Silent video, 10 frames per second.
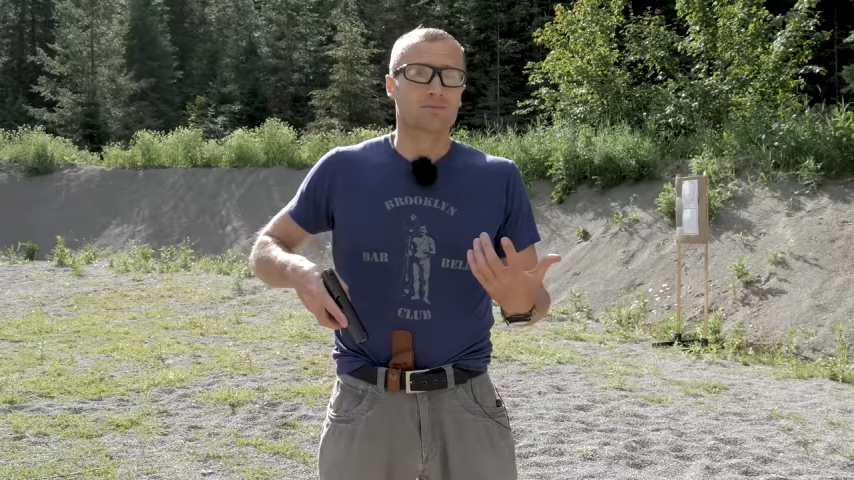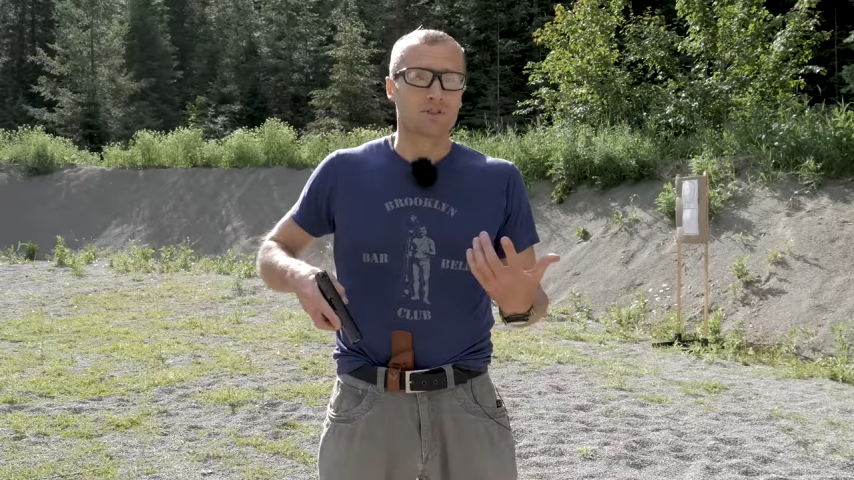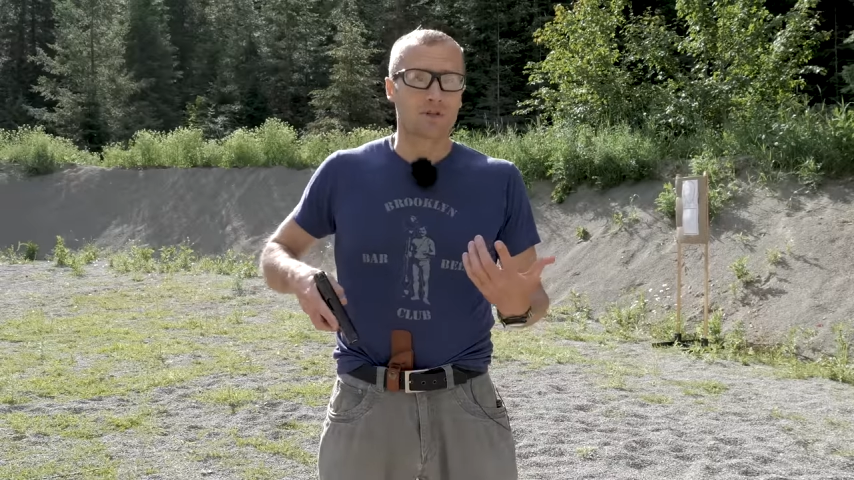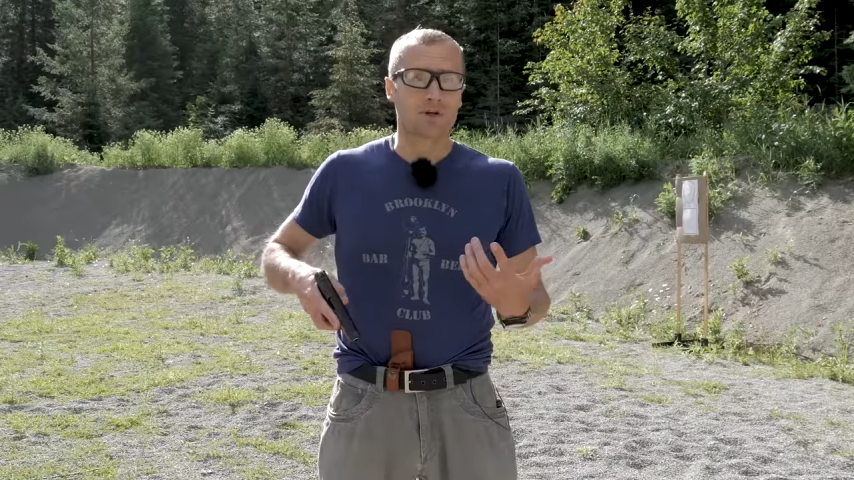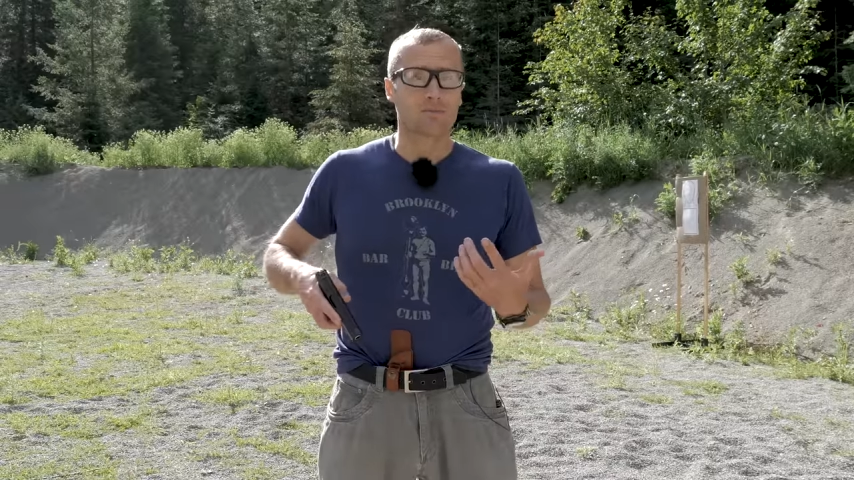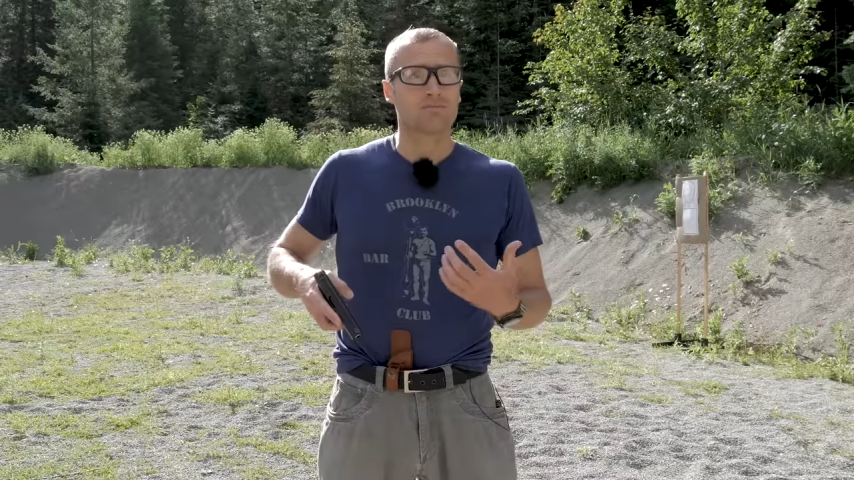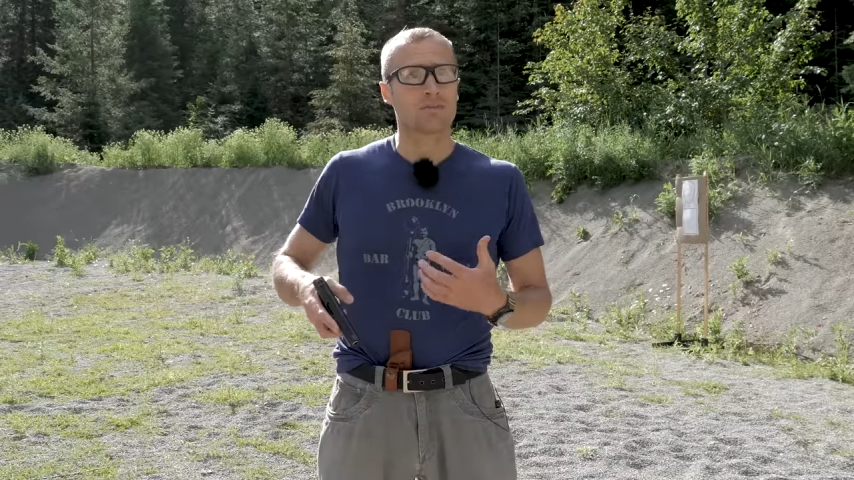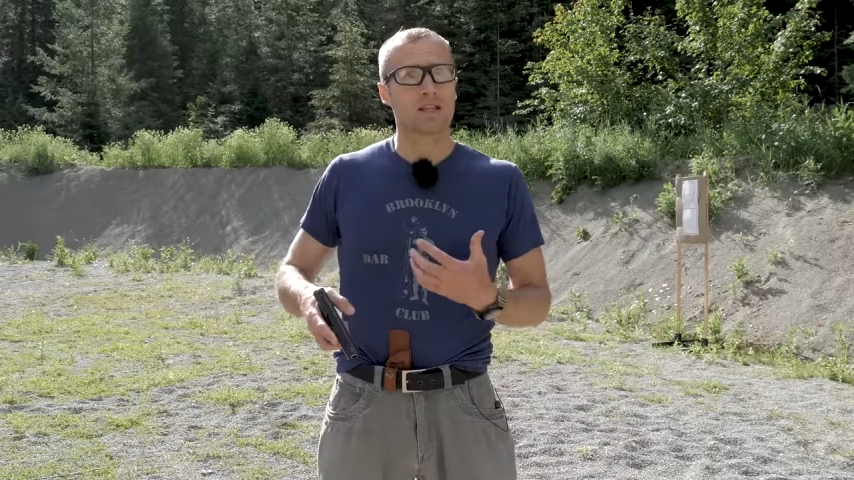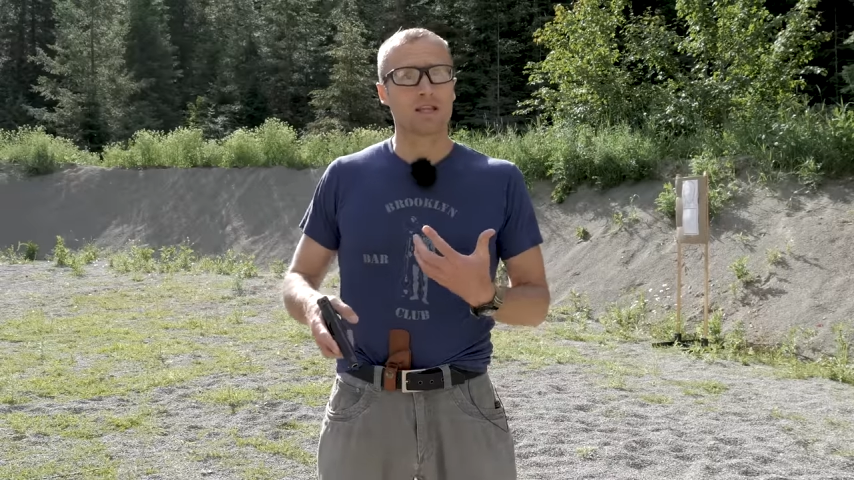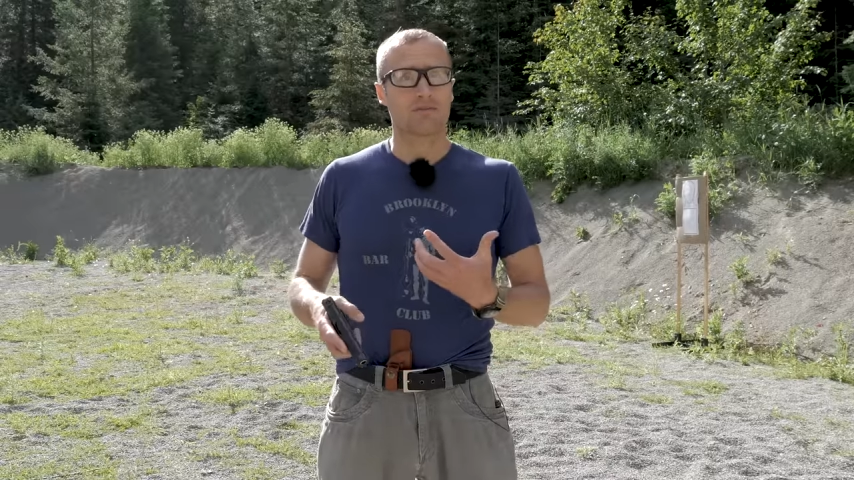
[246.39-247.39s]
So
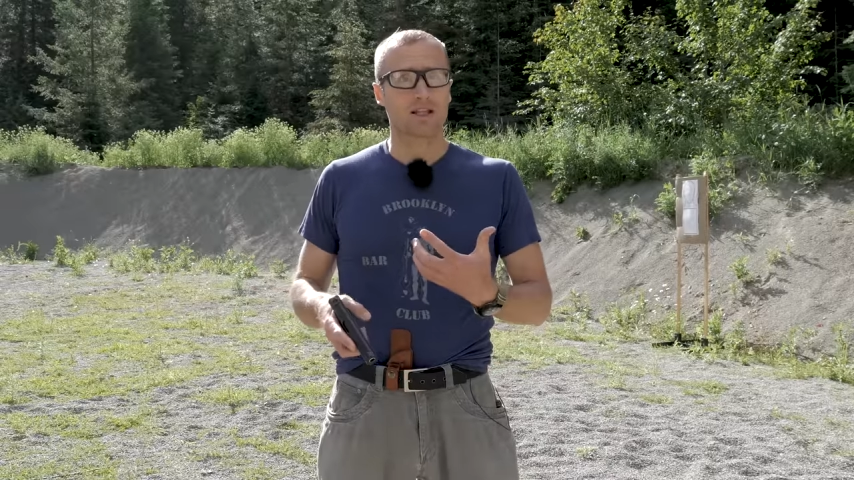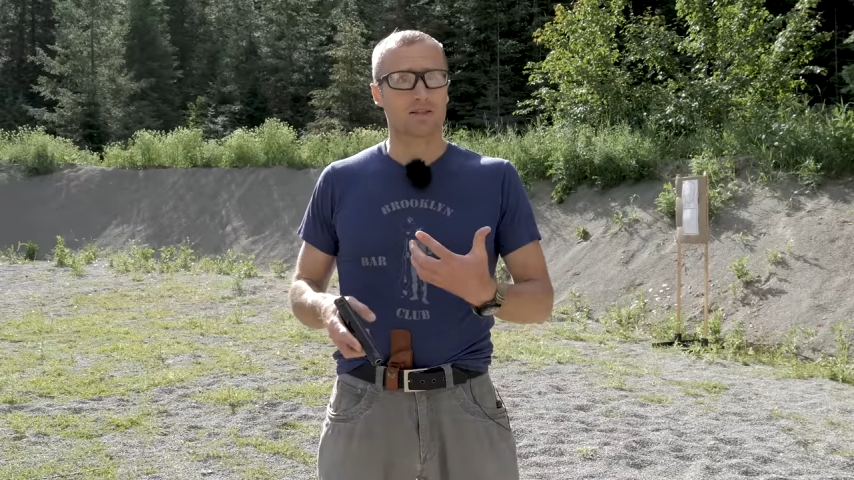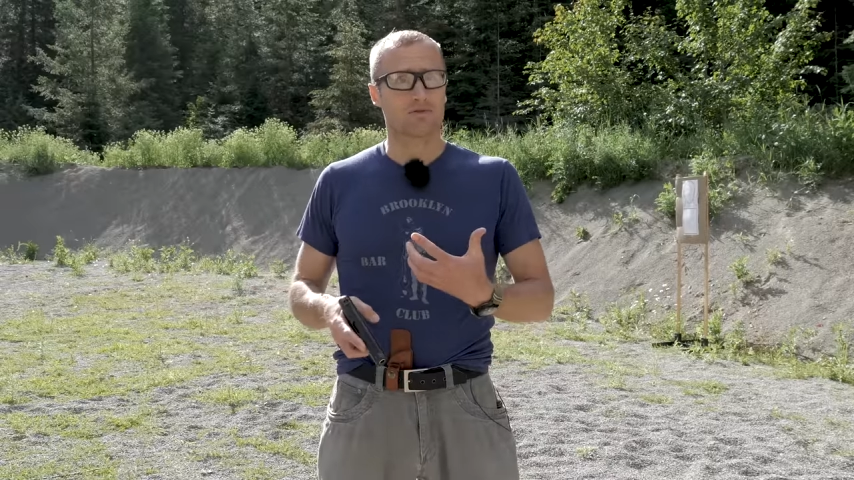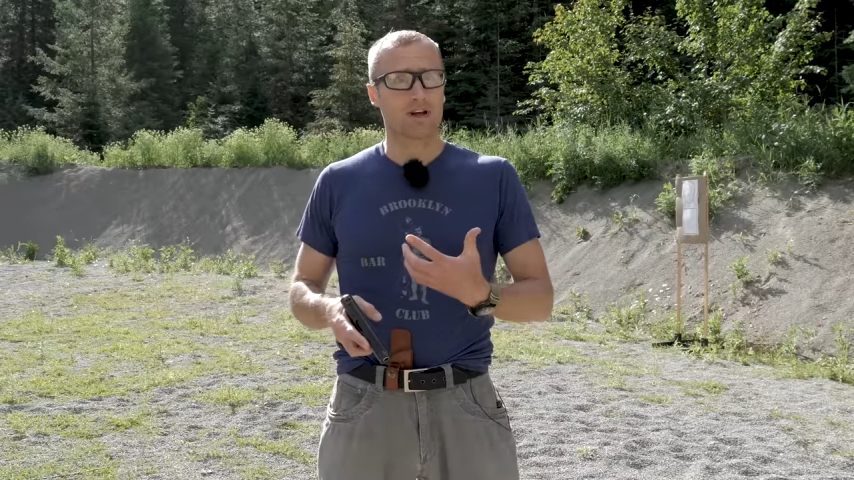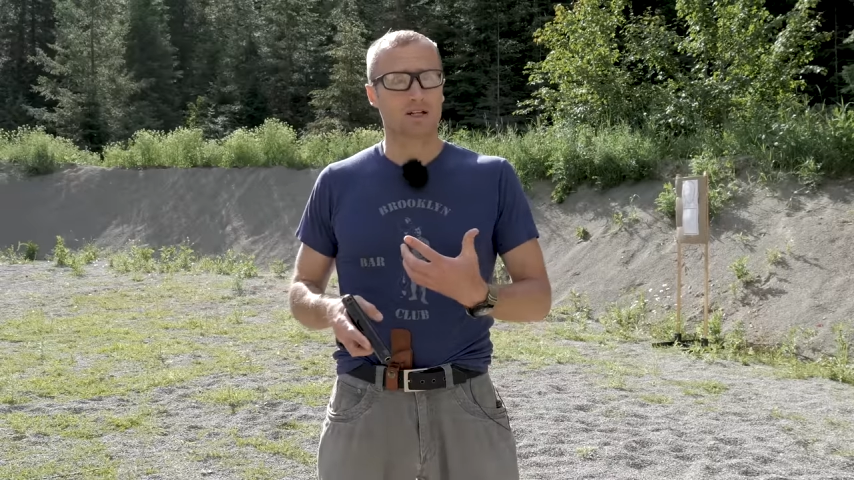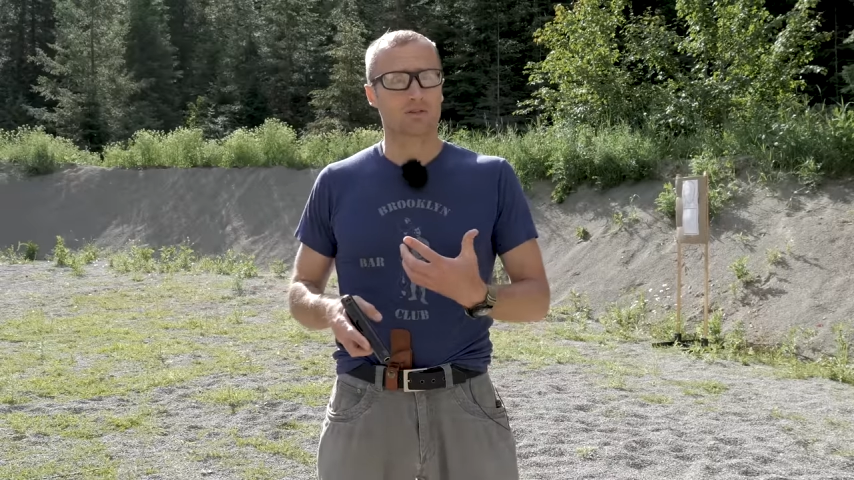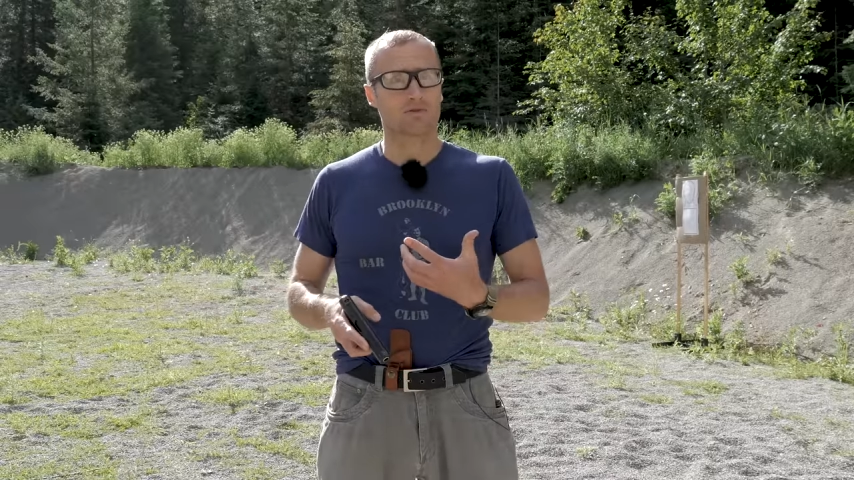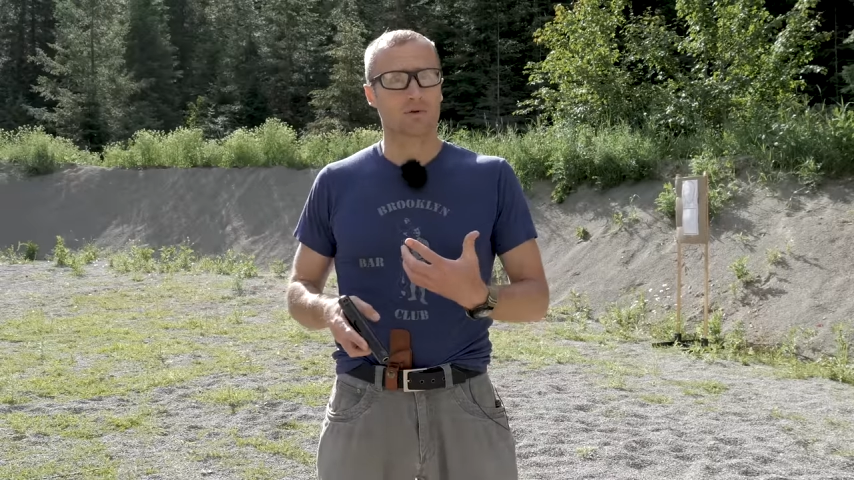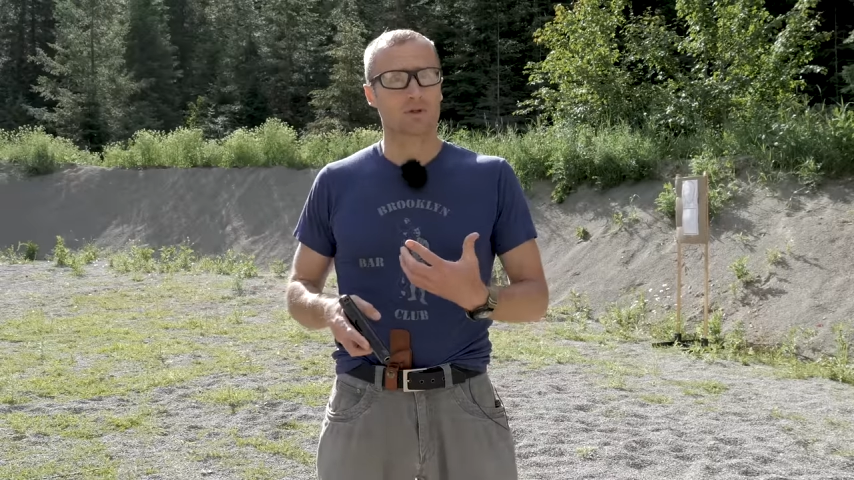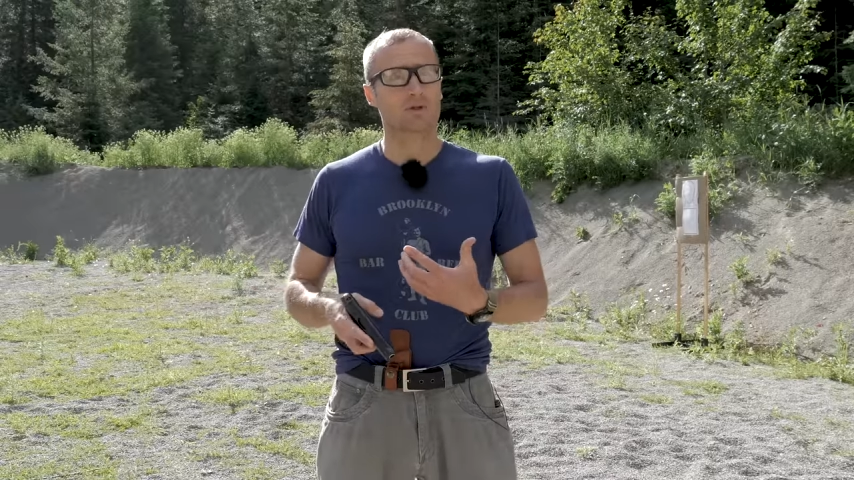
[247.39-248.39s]
if that's a factor
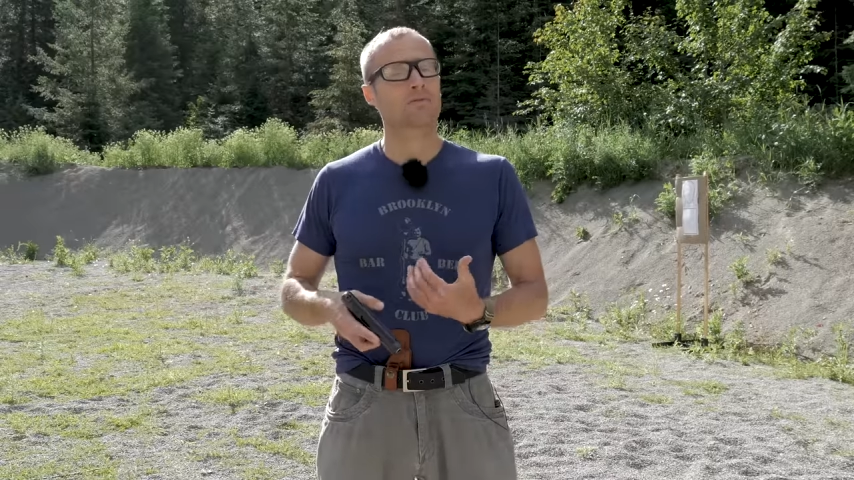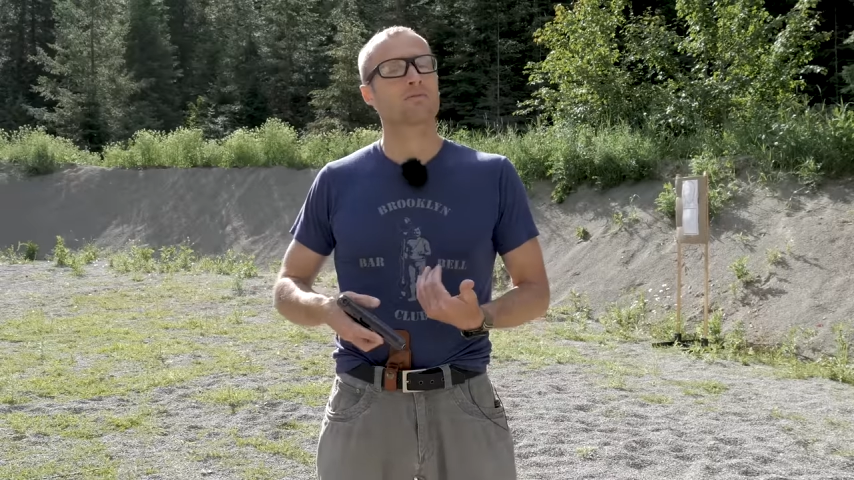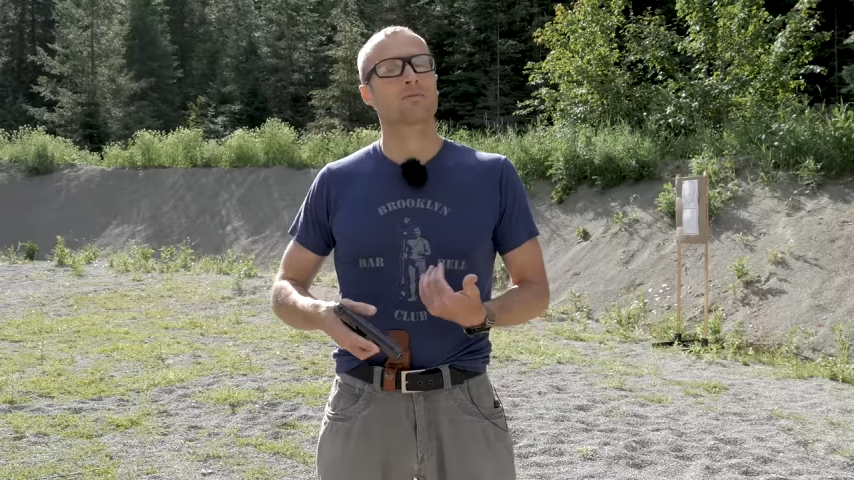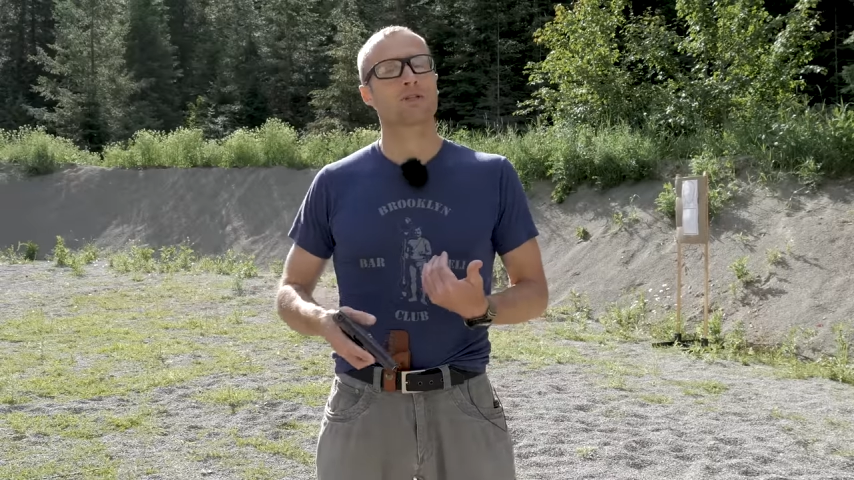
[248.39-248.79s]
for you,